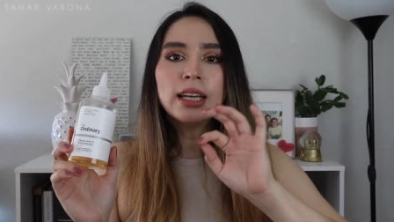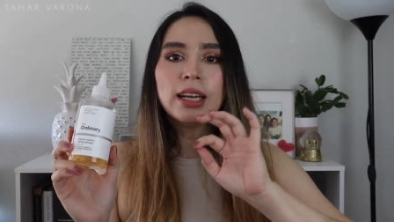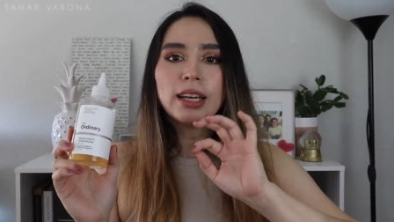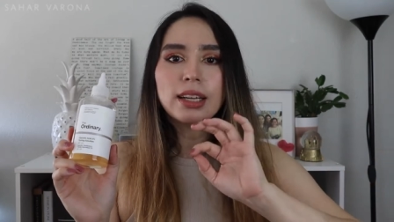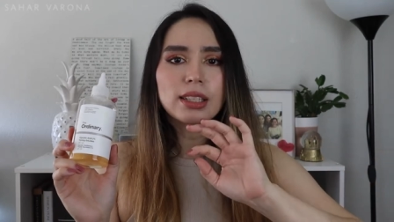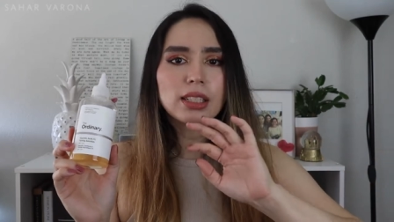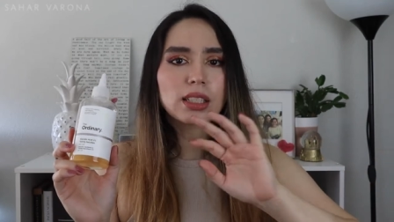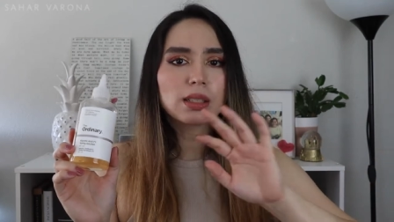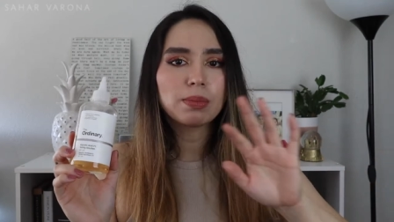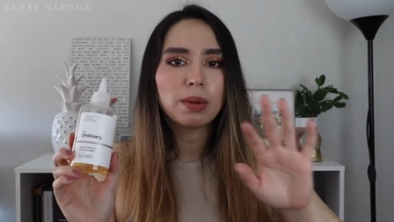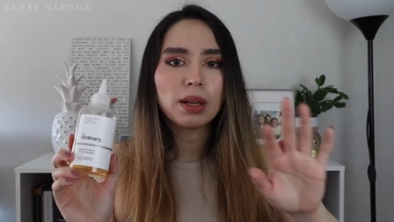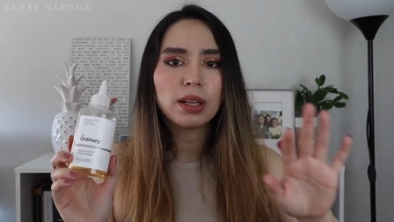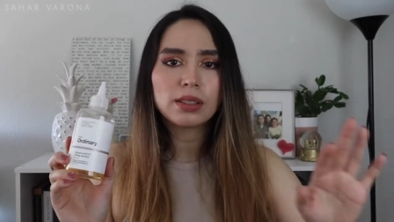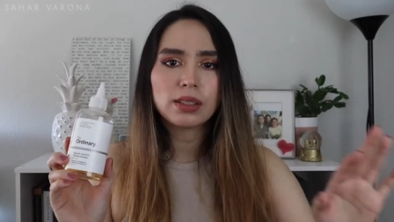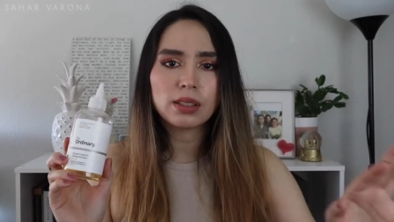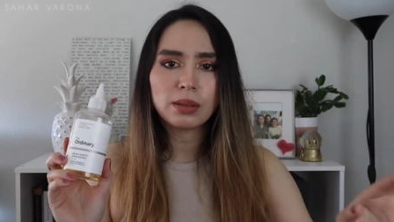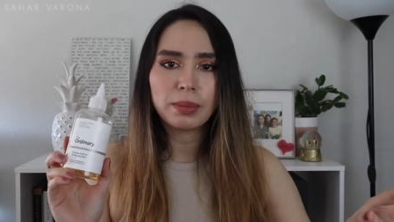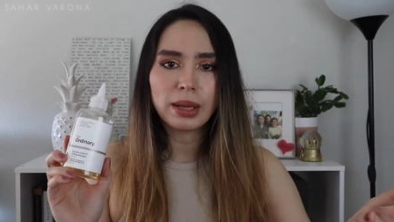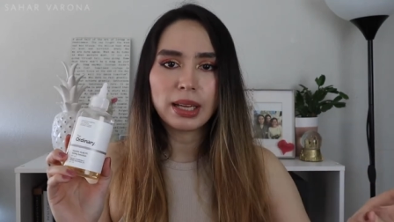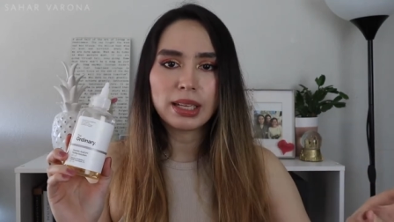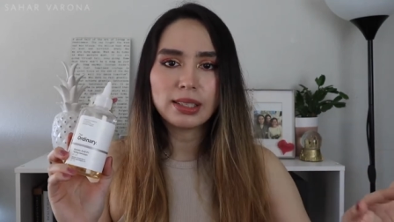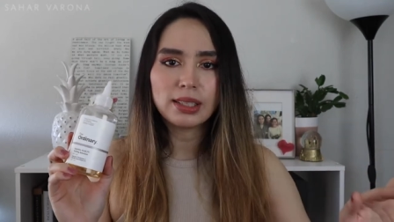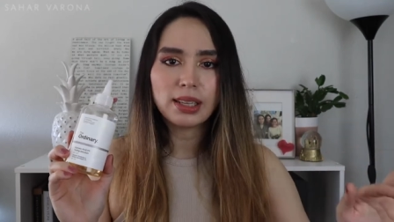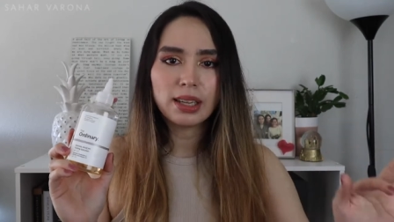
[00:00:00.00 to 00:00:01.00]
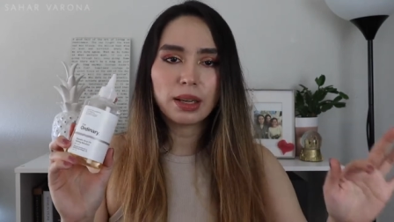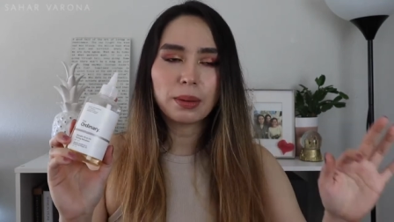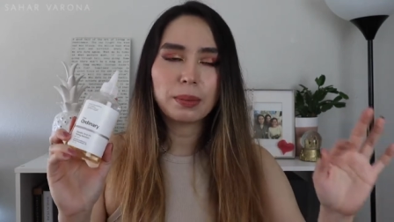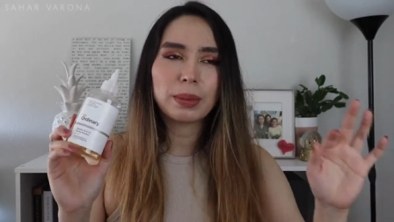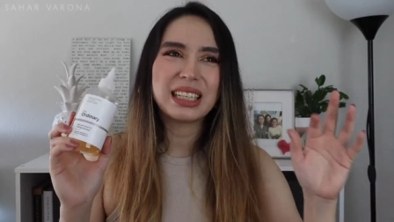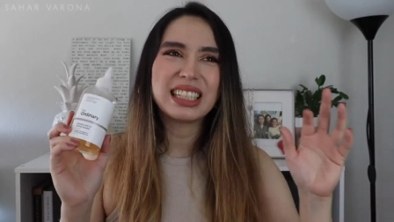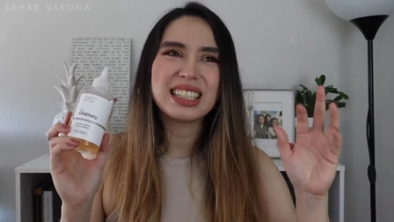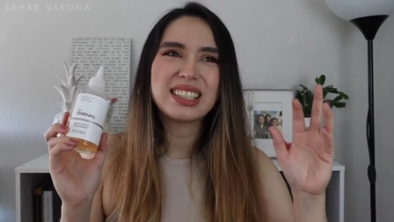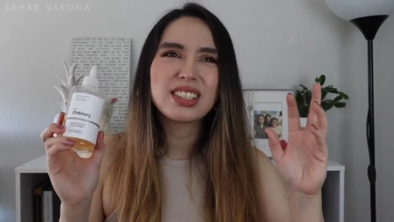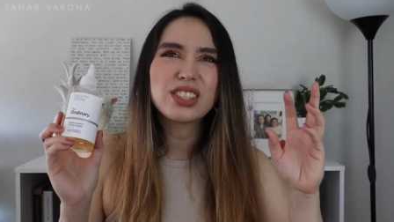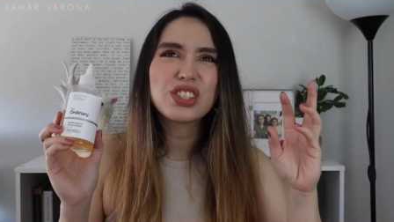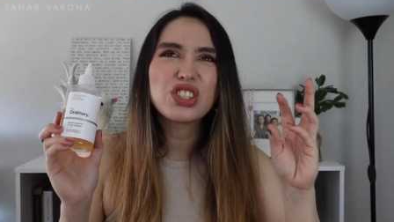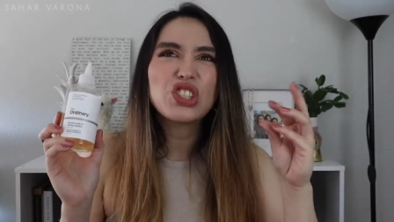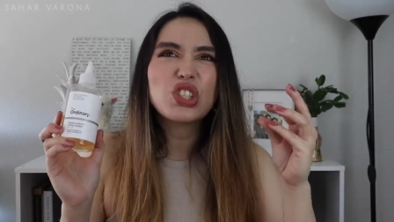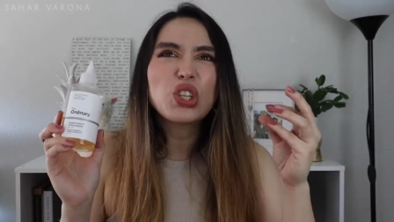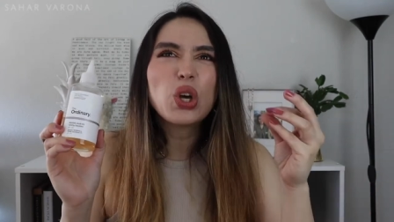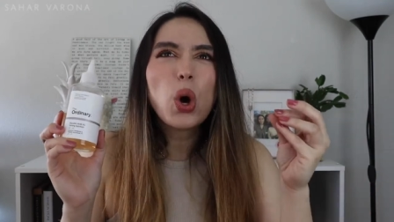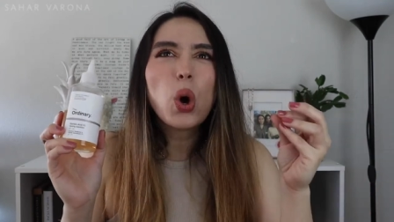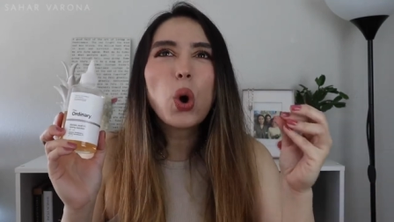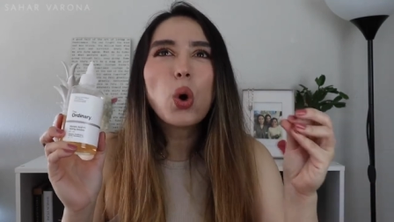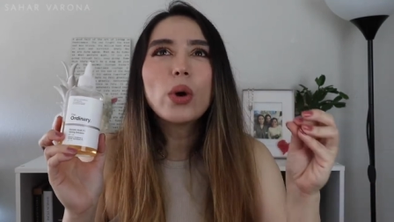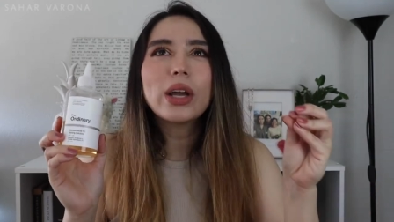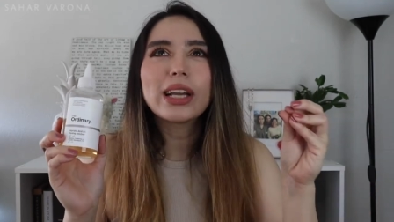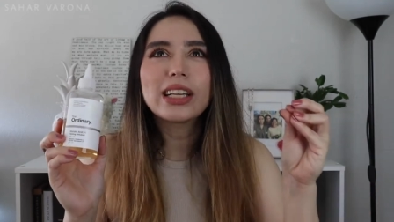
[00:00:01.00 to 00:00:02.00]
It smells amazing, but it's
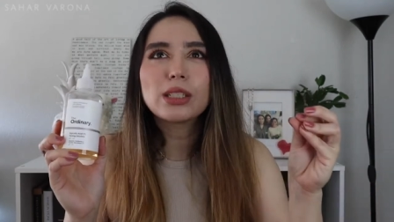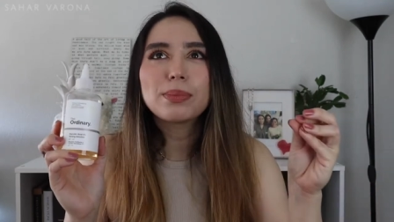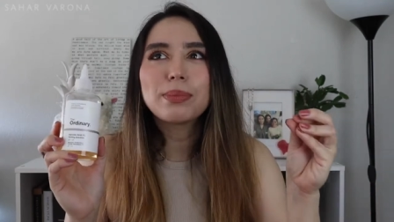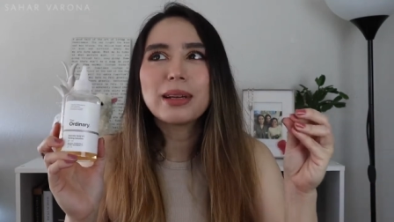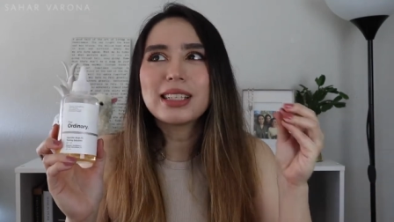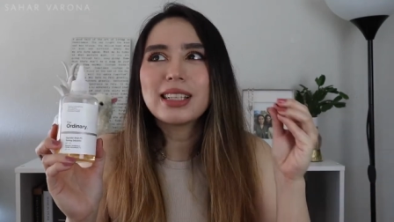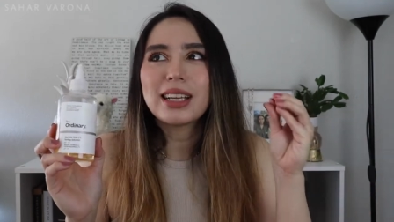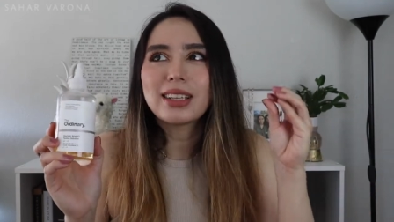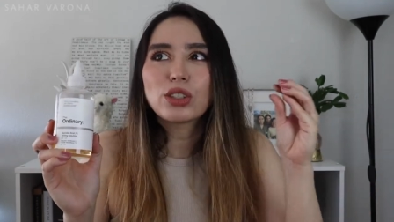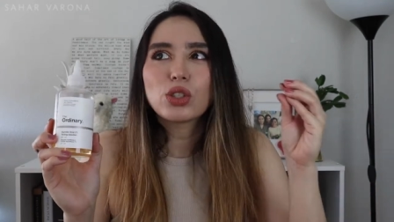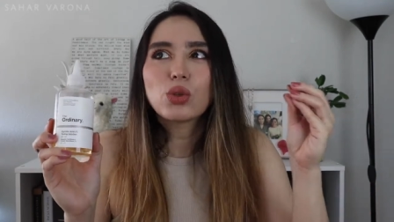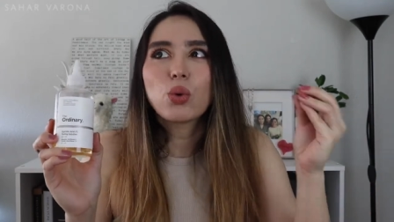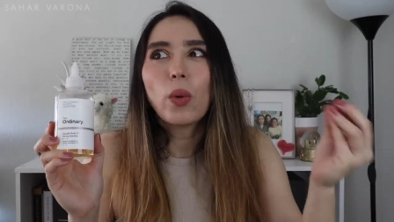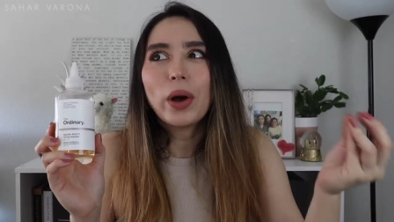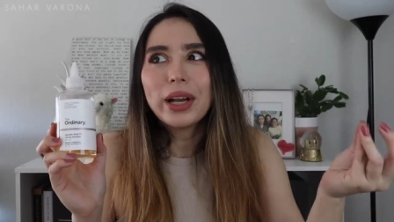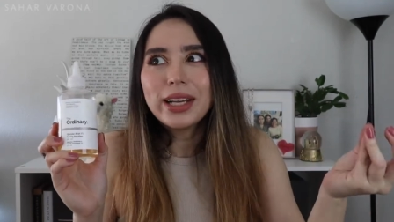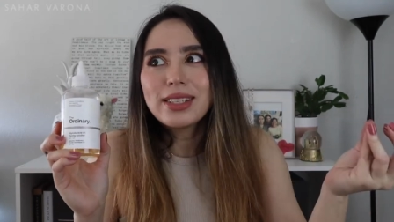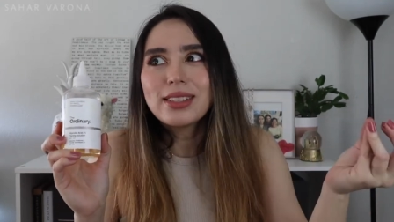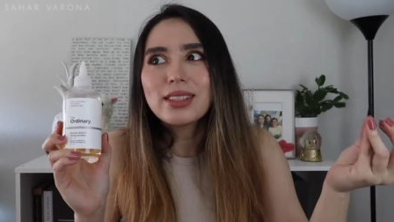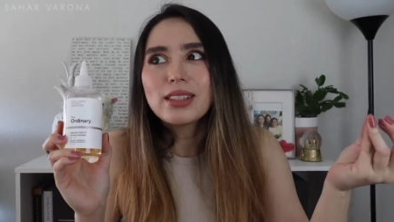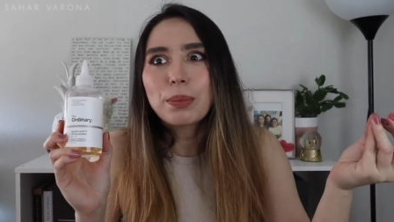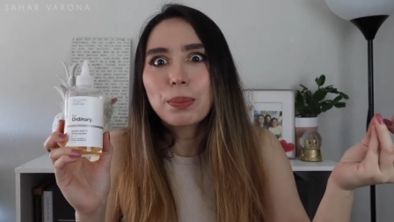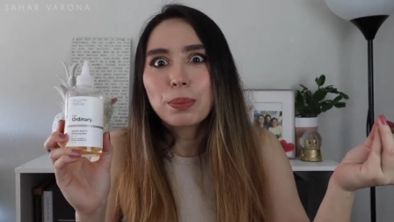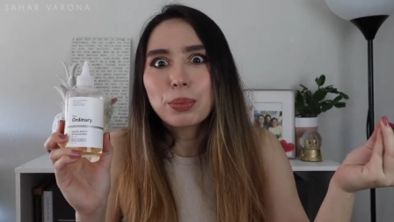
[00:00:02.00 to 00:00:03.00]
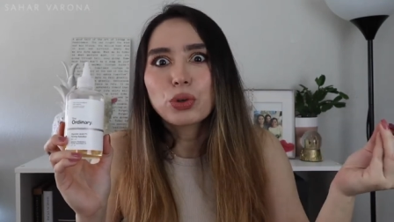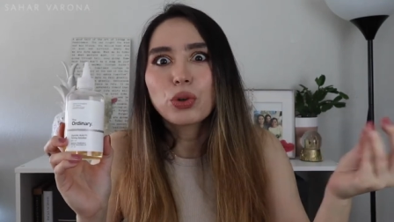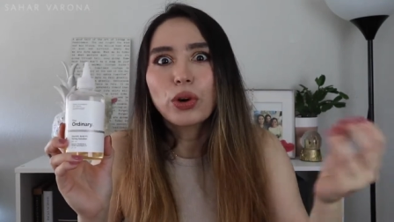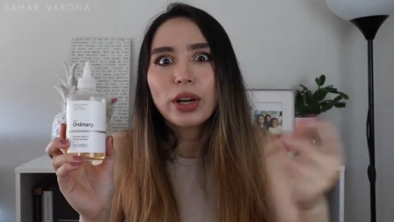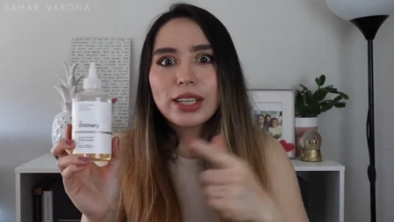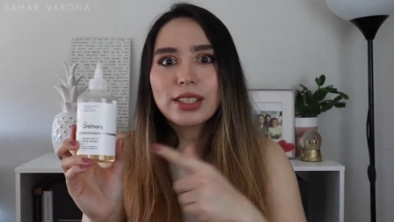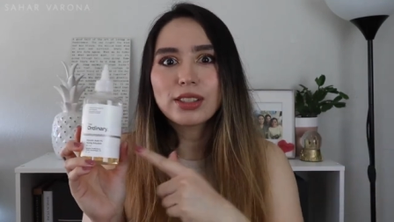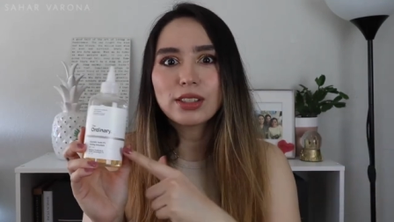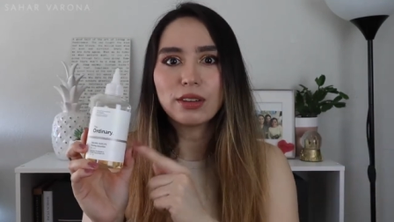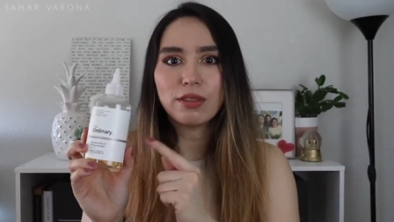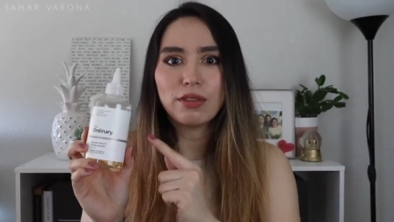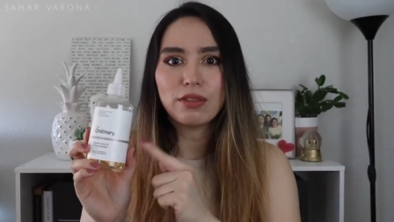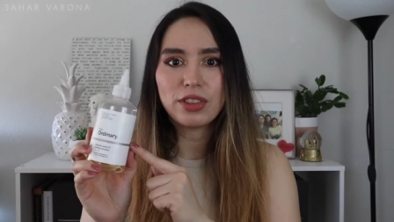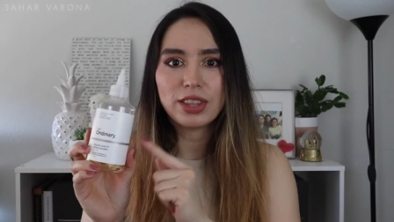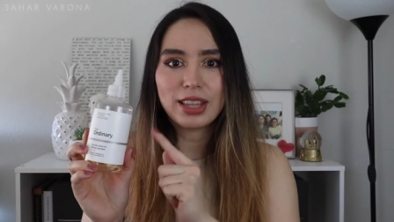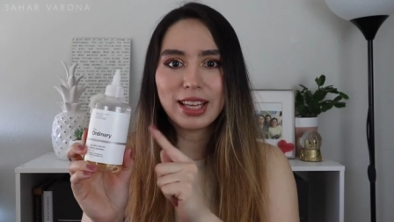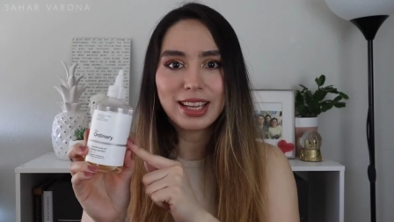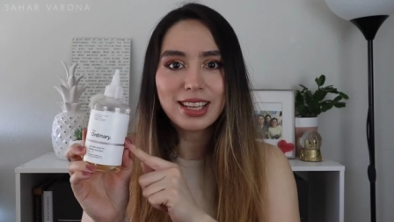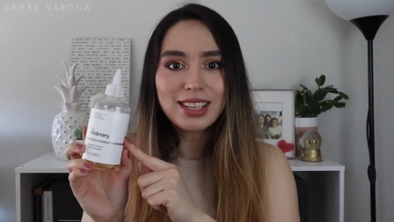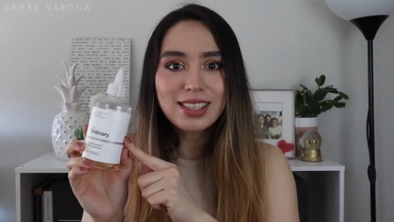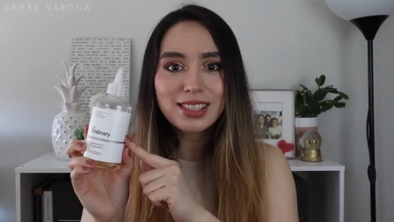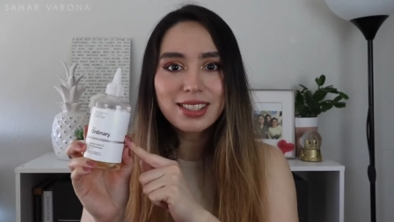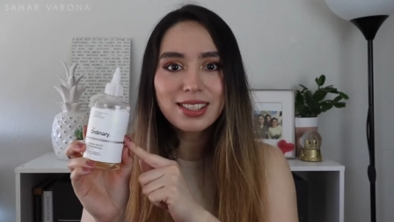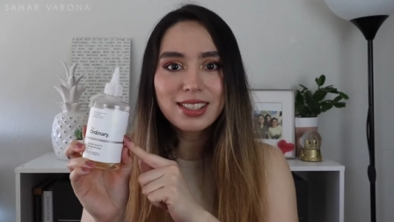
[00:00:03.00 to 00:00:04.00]
so expensive, like twice the price of
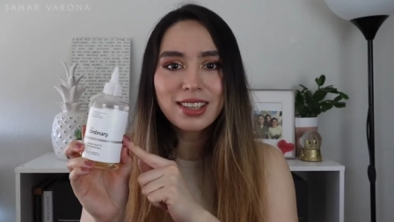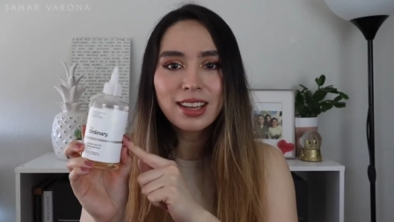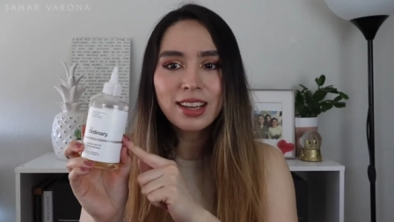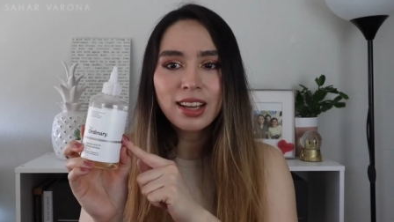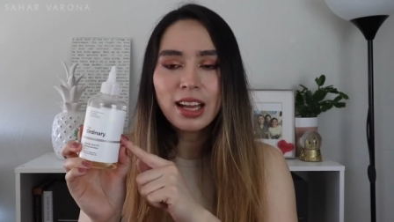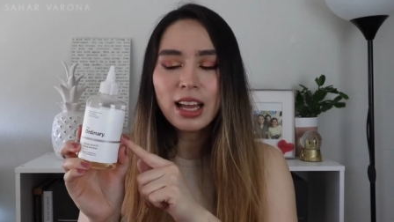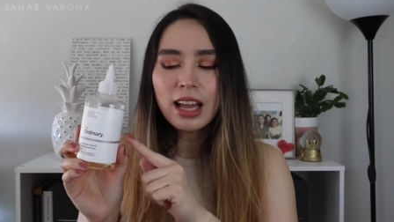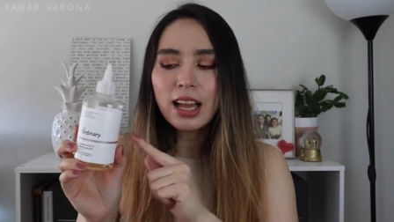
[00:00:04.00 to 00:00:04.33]
this.